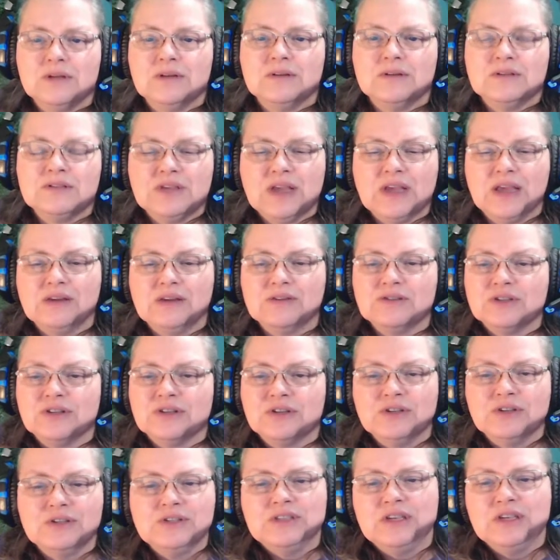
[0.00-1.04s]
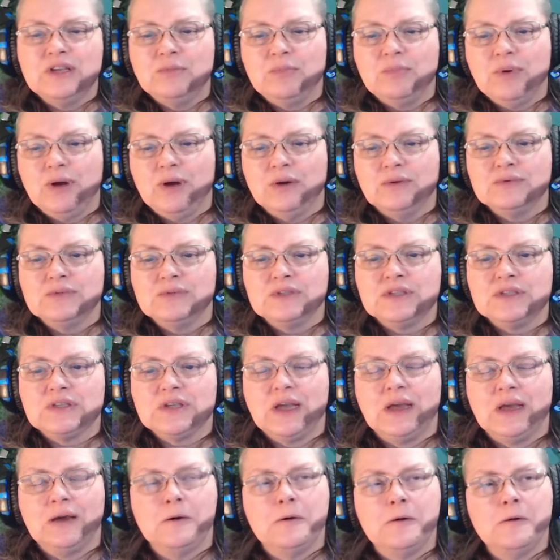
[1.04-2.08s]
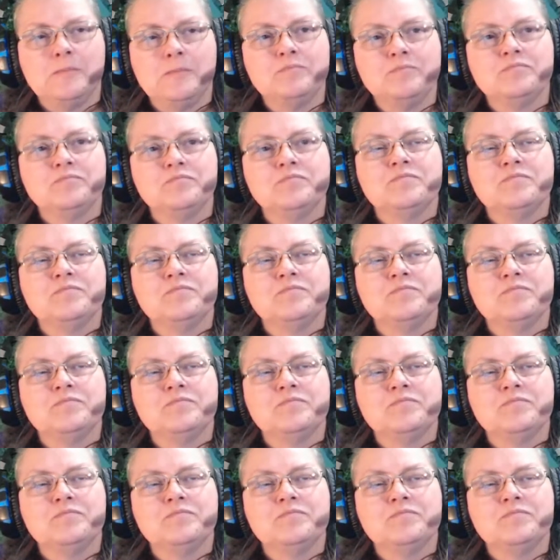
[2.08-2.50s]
Sounds good, T-Bones. The